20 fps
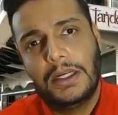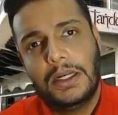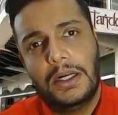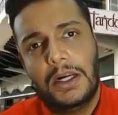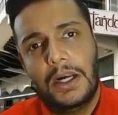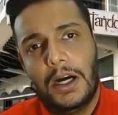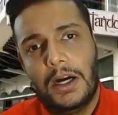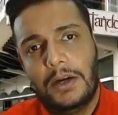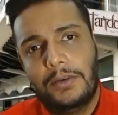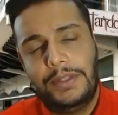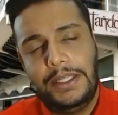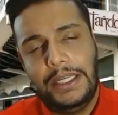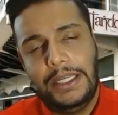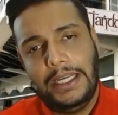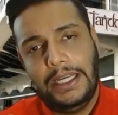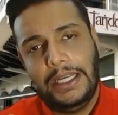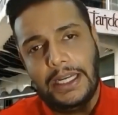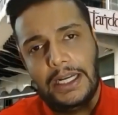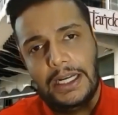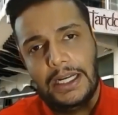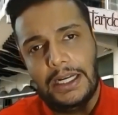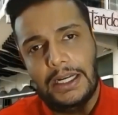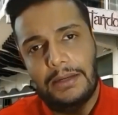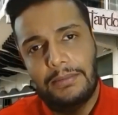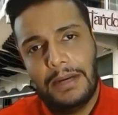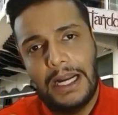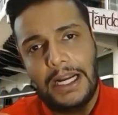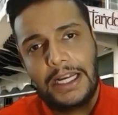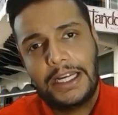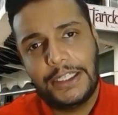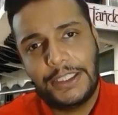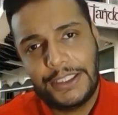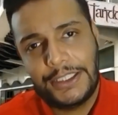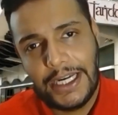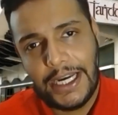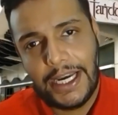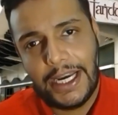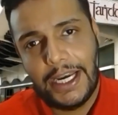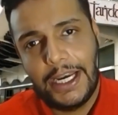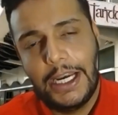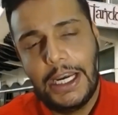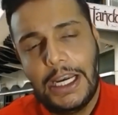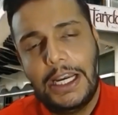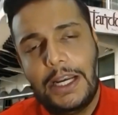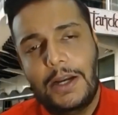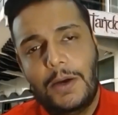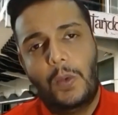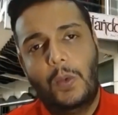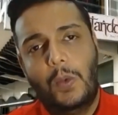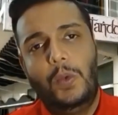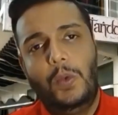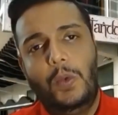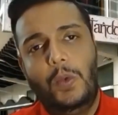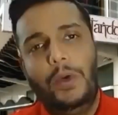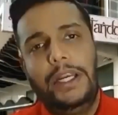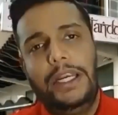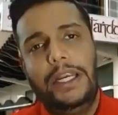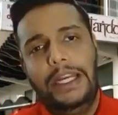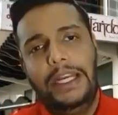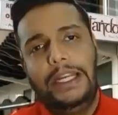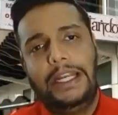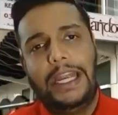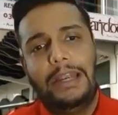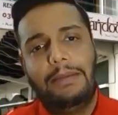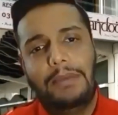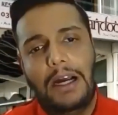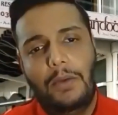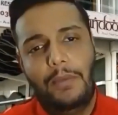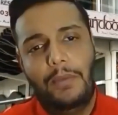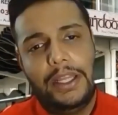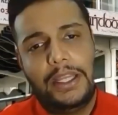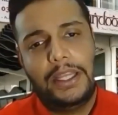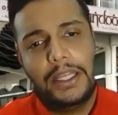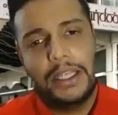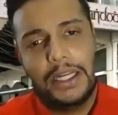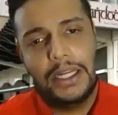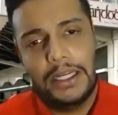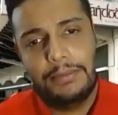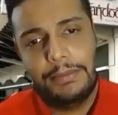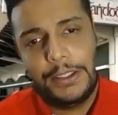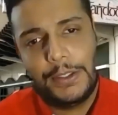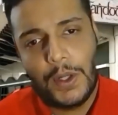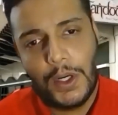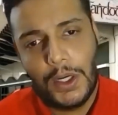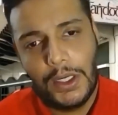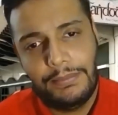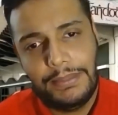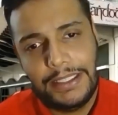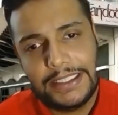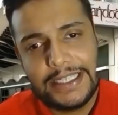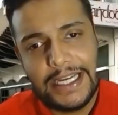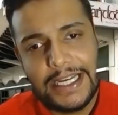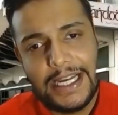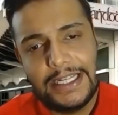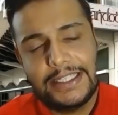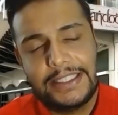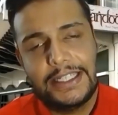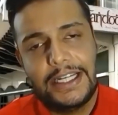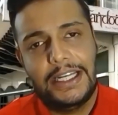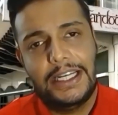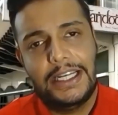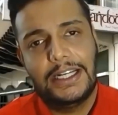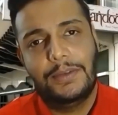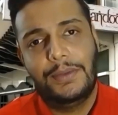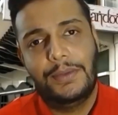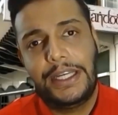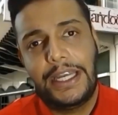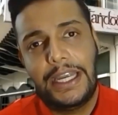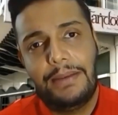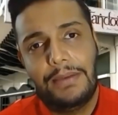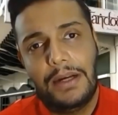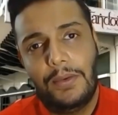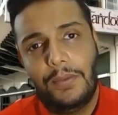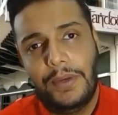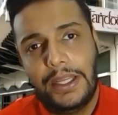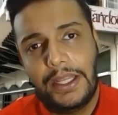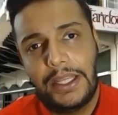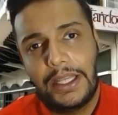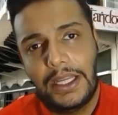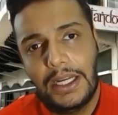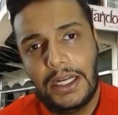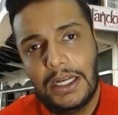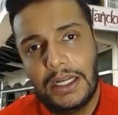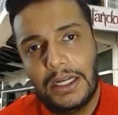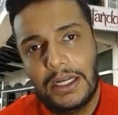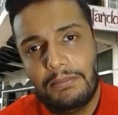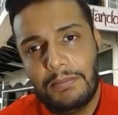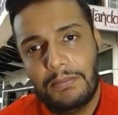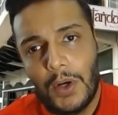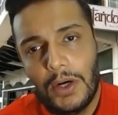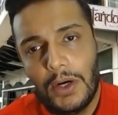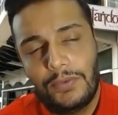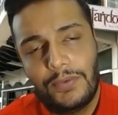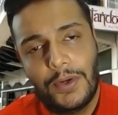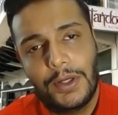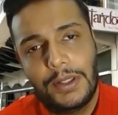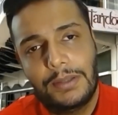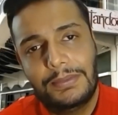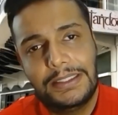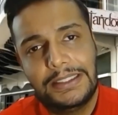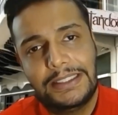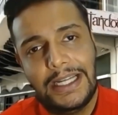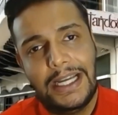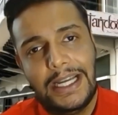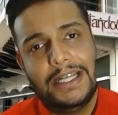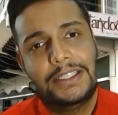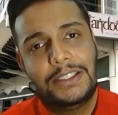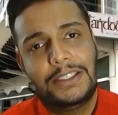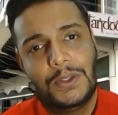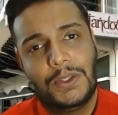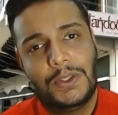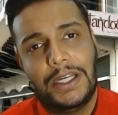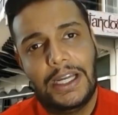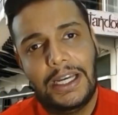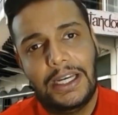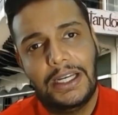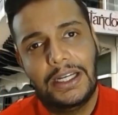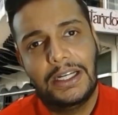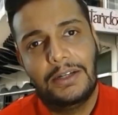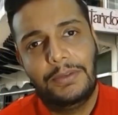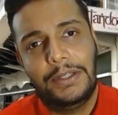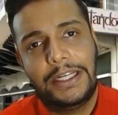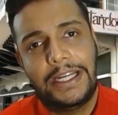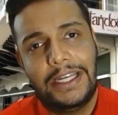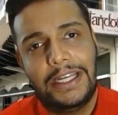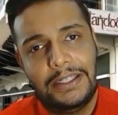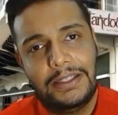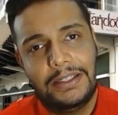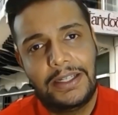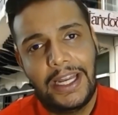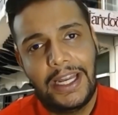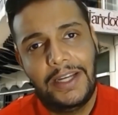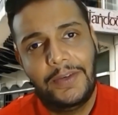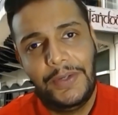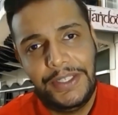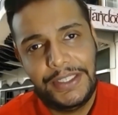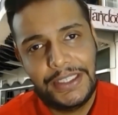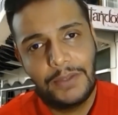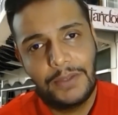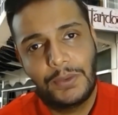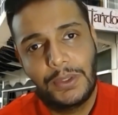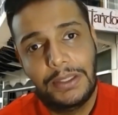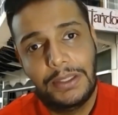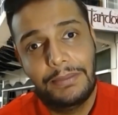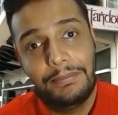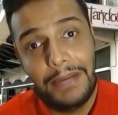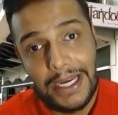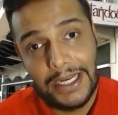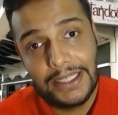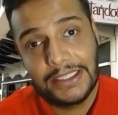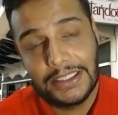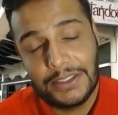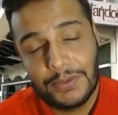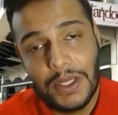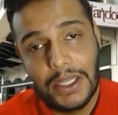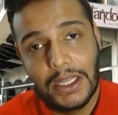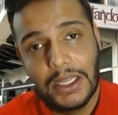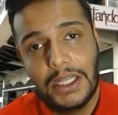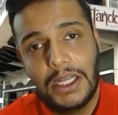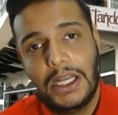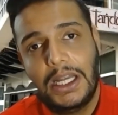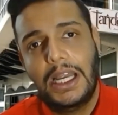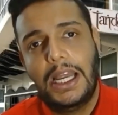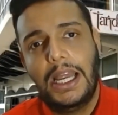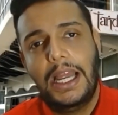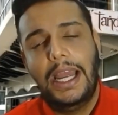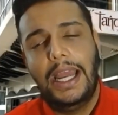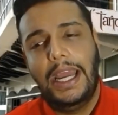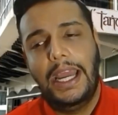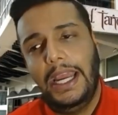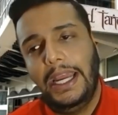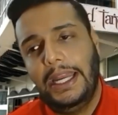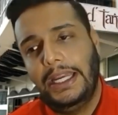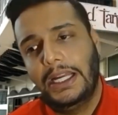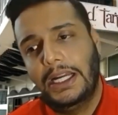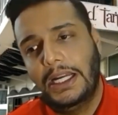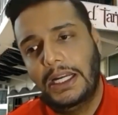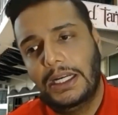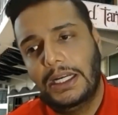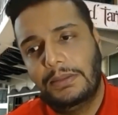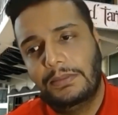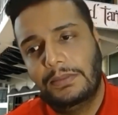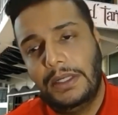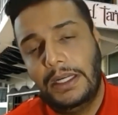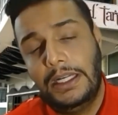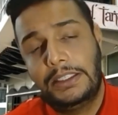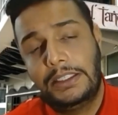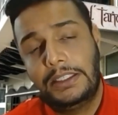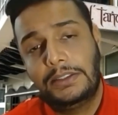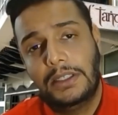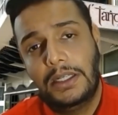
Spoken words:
of the market share, we came up with economic sets, and we came up with more affordable sets, so that we can reach out to the mass as well. And it's